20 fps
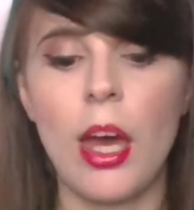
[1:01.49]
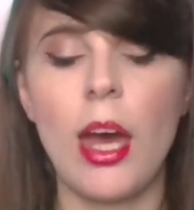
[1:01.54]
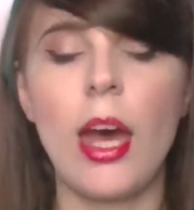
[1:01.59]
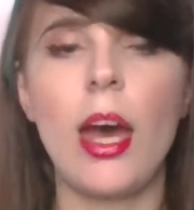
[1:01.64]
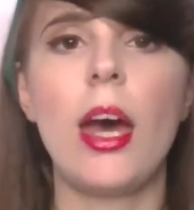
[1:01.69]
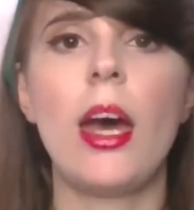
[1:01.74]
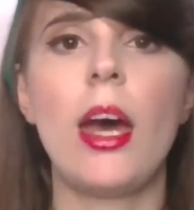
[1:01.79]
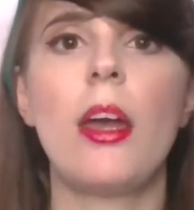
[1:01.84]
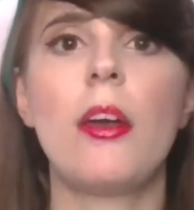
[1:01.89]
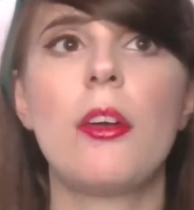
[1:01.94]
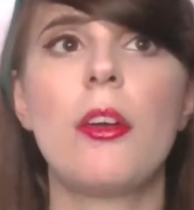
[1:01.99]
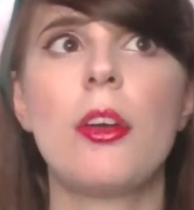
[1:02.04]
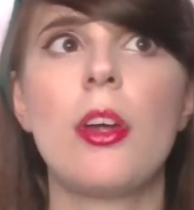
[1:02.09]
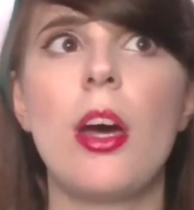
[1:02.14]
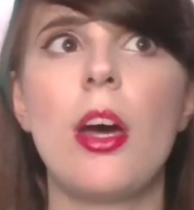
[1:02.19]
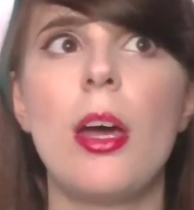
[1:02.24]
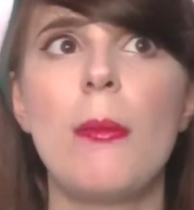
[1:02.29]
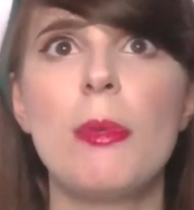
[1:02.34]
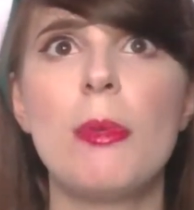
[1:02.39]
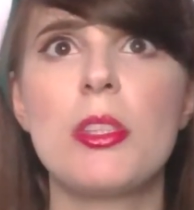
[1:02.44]
And
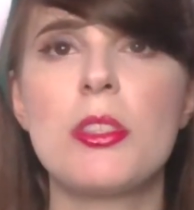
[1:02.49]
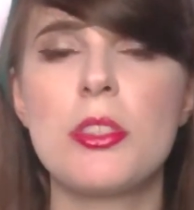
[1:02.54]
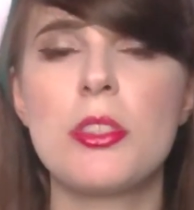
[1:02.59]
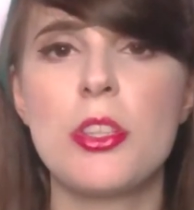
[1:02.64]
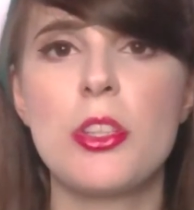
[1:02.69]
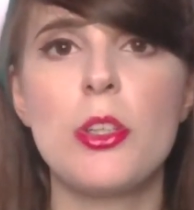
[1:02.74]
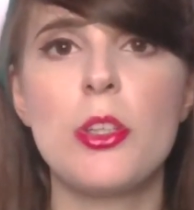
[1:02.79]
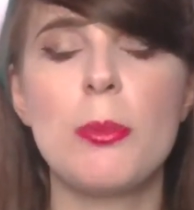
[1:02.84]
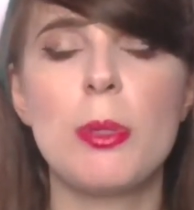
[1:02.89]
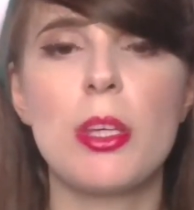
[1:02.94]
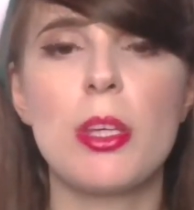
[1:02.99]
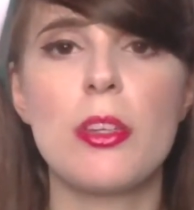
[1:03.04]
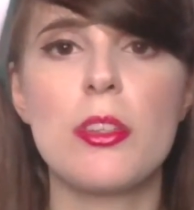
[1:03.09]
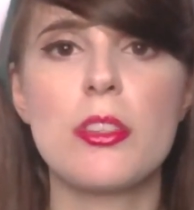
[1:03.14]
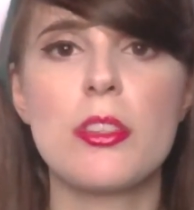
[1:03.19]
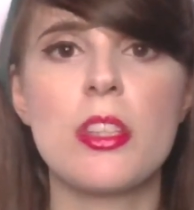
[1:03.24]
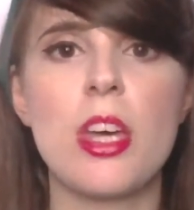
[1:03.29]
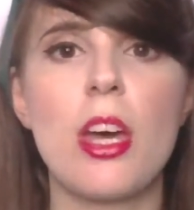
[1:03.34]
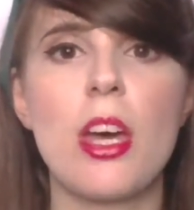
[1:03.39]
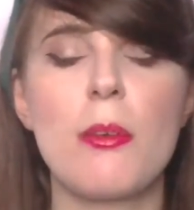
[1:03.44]
I missed two
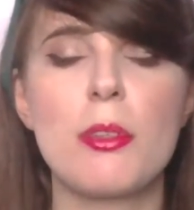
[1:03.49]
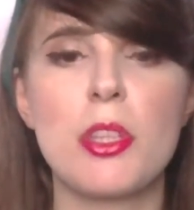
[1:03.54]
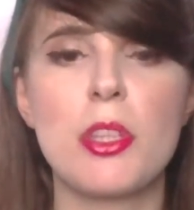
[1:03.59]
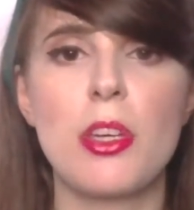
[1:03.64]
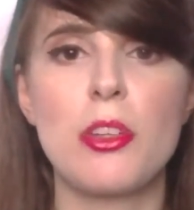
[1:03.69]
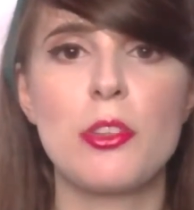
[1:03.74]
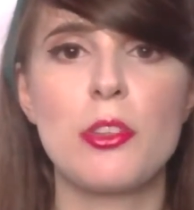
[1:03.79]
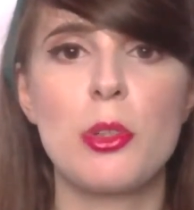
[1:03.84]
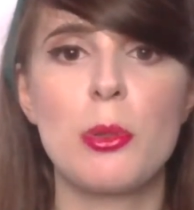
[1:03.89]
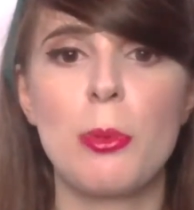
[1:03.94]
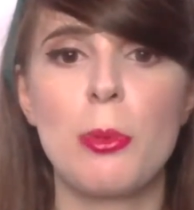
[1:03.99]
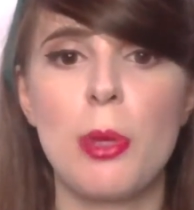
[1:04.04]
because I was going to a